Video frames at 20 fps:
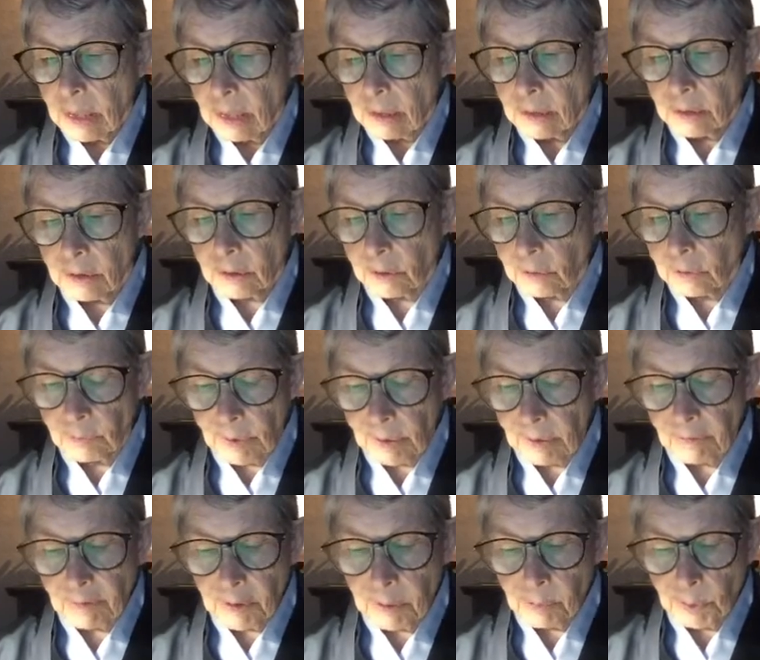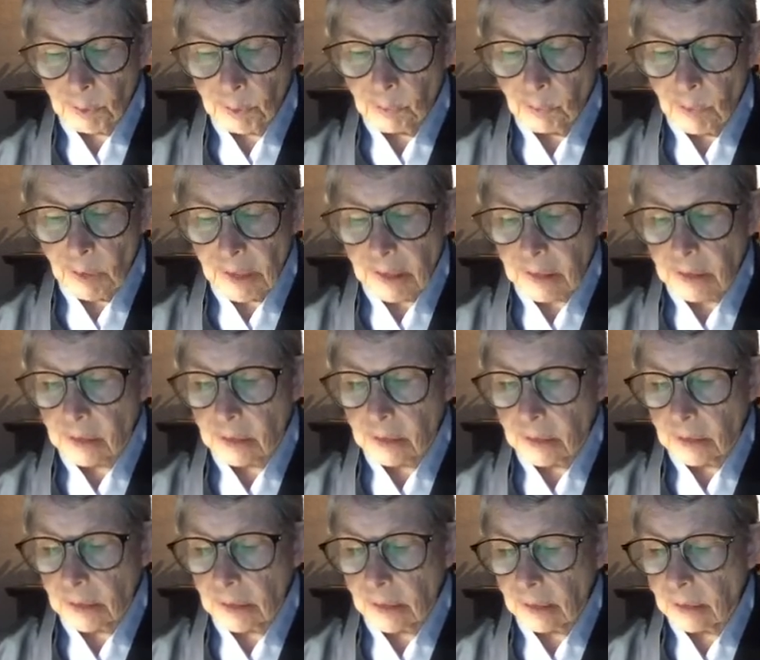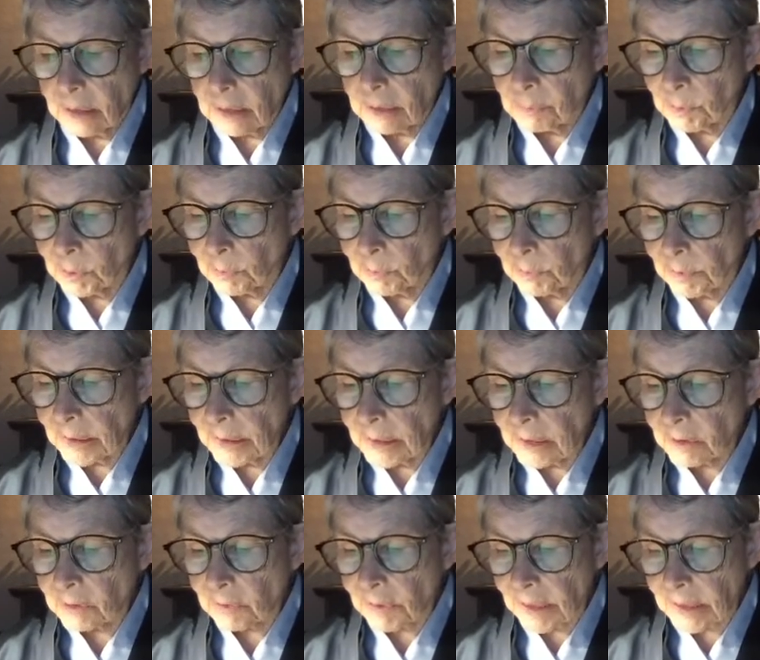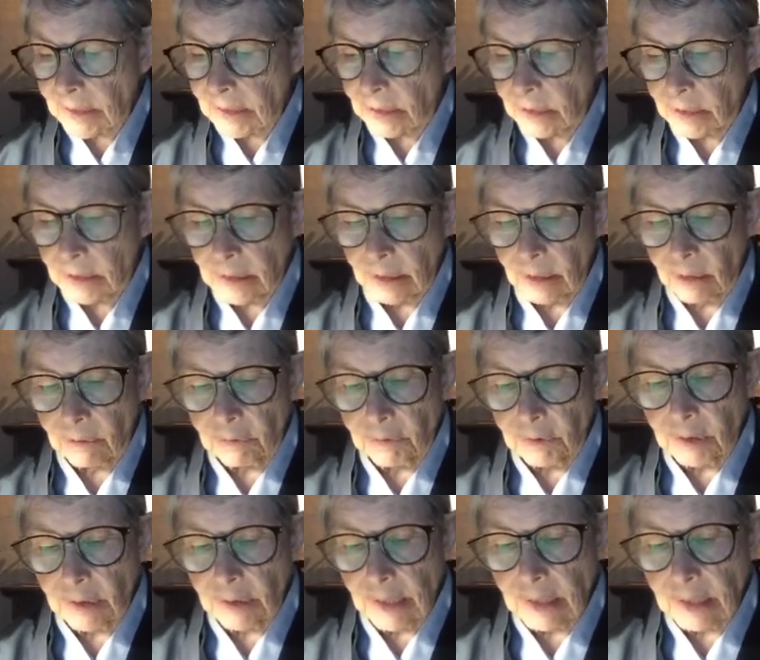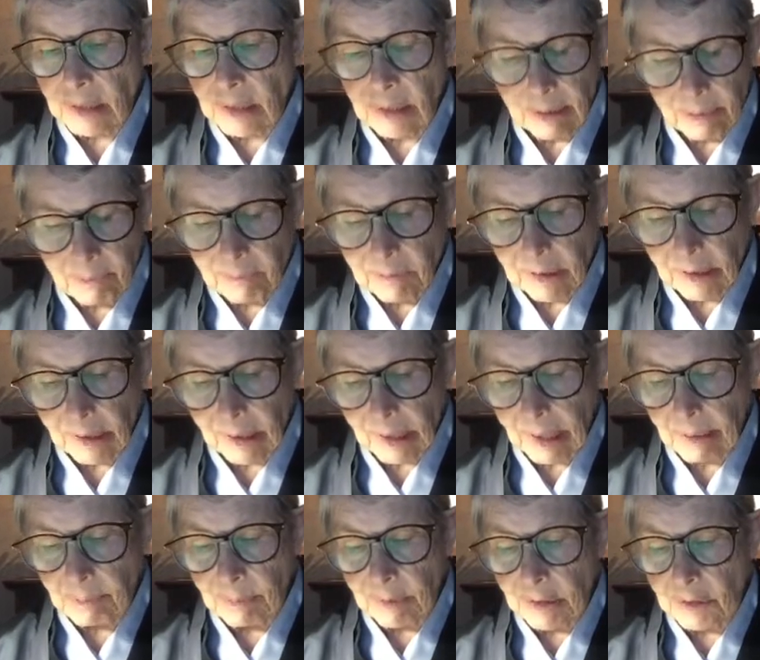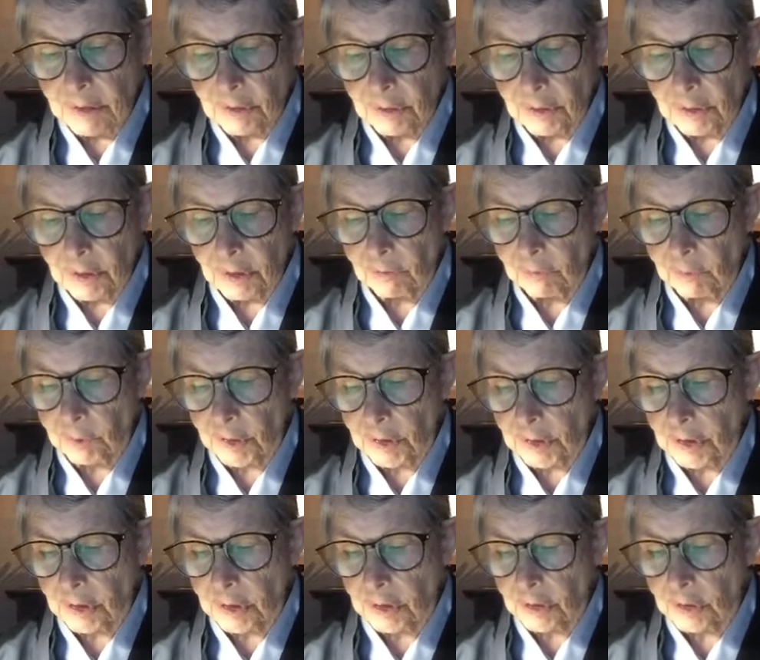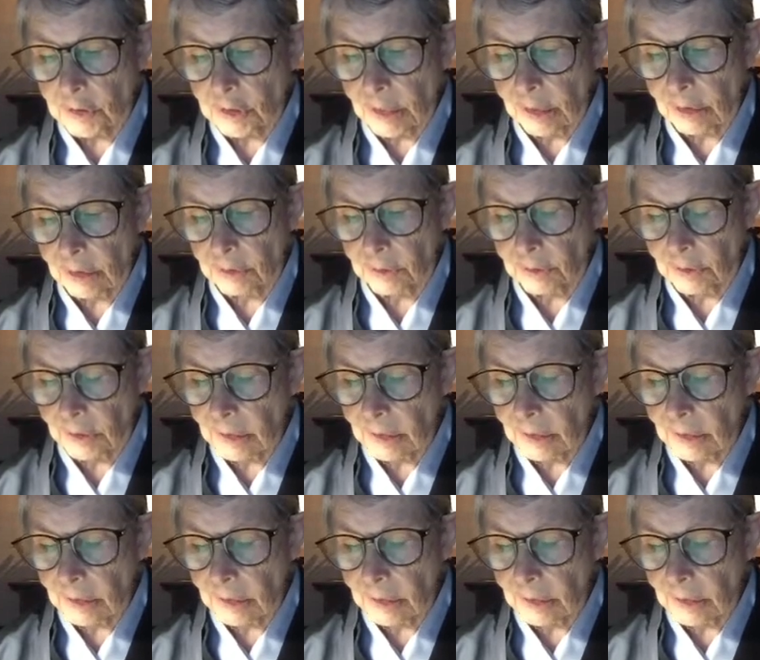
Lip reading: So whatever the book was, he said, this book really addressed itself to that something I'd been searching for since childhood.